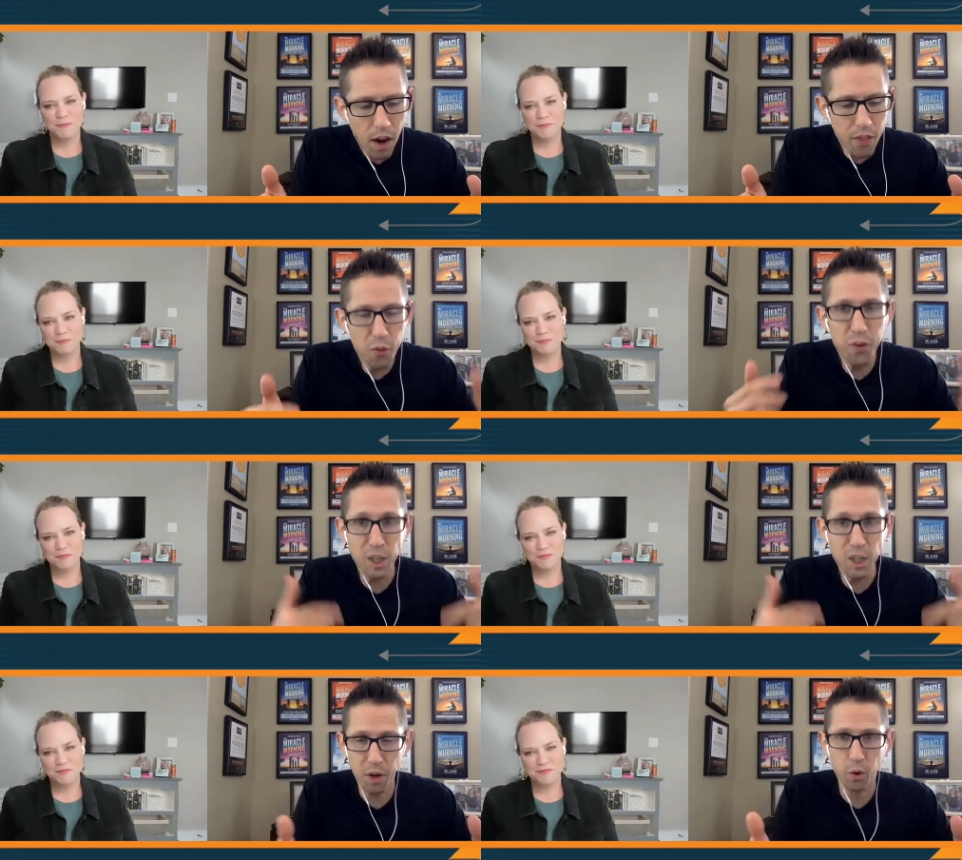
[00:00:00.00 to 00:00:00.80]
Speaker 1: uh, the
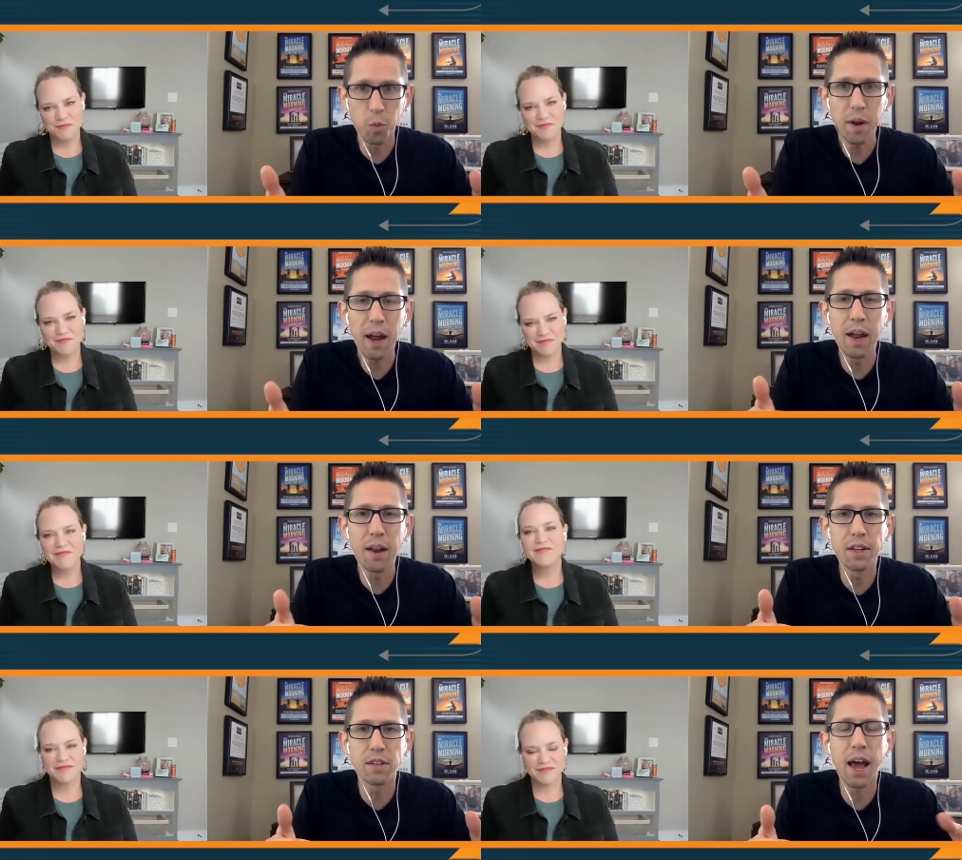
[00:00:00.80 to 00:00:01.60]
Facebook group, and
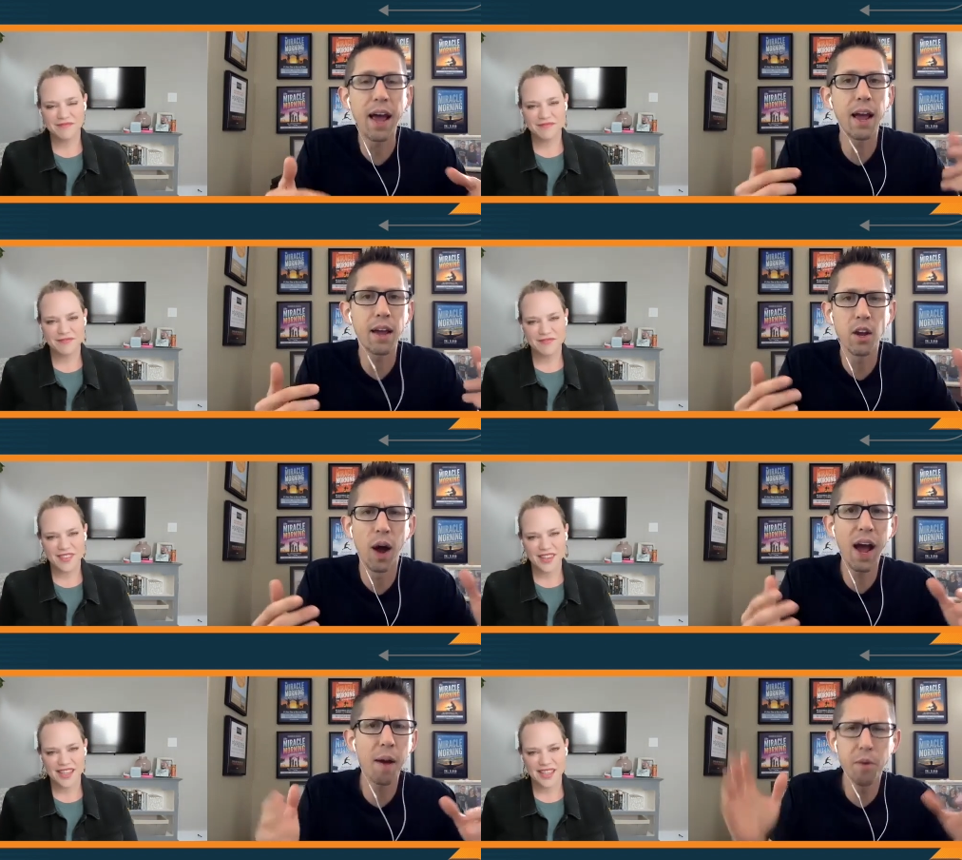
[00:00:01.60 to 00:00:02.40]
it's hey, you know,
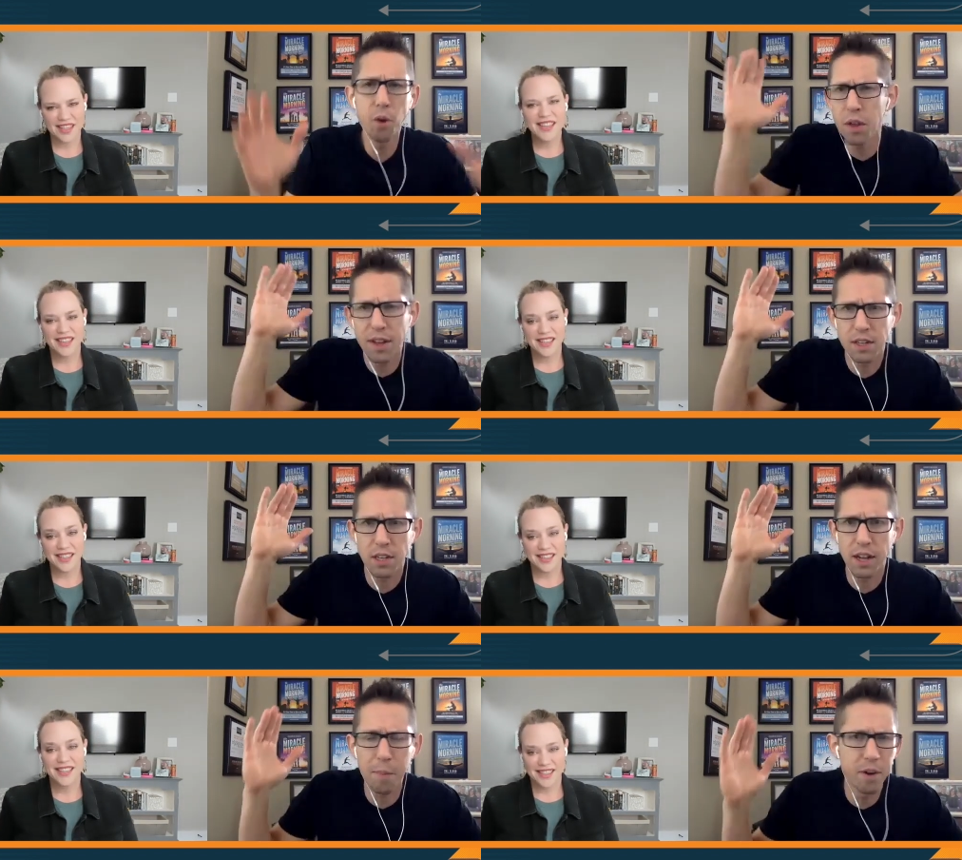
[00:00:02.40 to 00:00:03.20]
hey, I'm new to this.
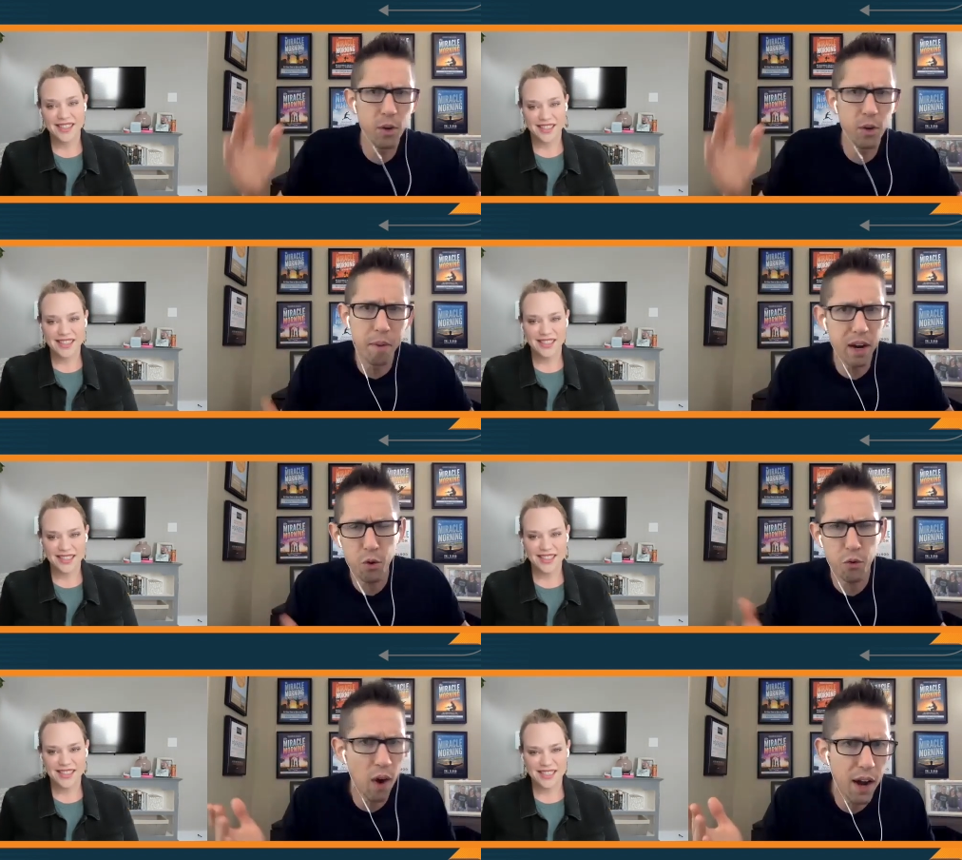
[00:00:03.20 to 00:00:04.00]
Like I've been doing it Monday
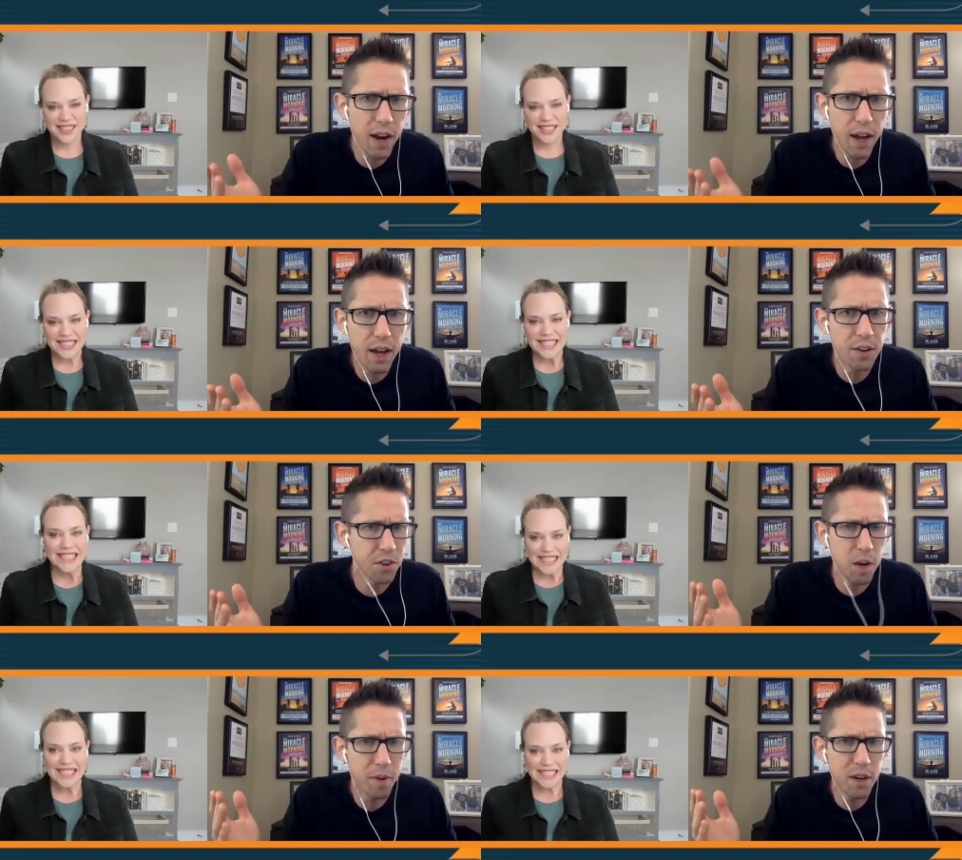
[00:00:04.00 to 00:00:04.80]
through Friday. Does
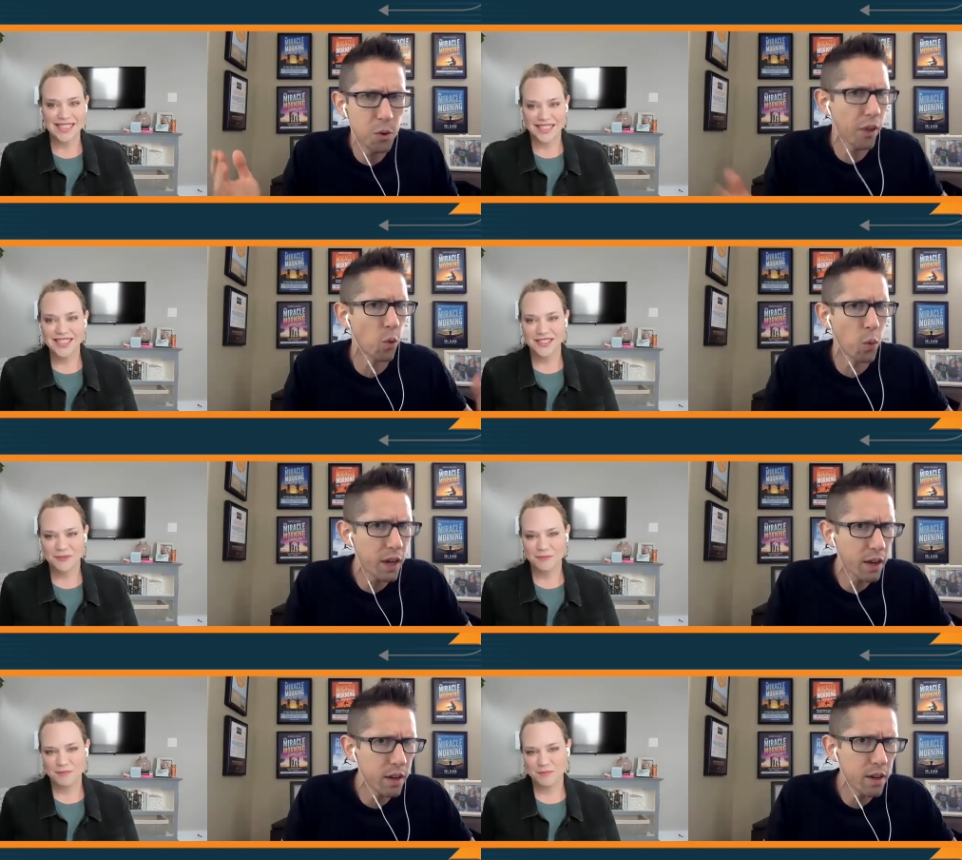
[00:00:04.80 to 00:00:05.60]
anybody do it on the
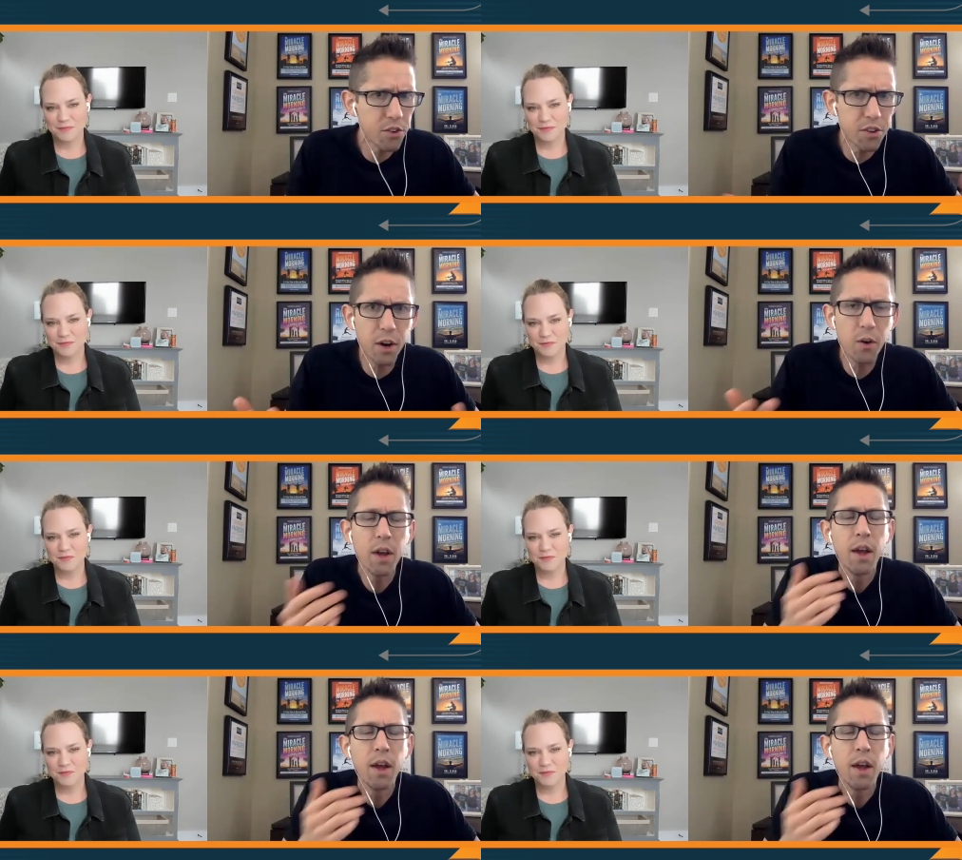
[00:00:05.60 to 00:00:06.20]
weekends? You know,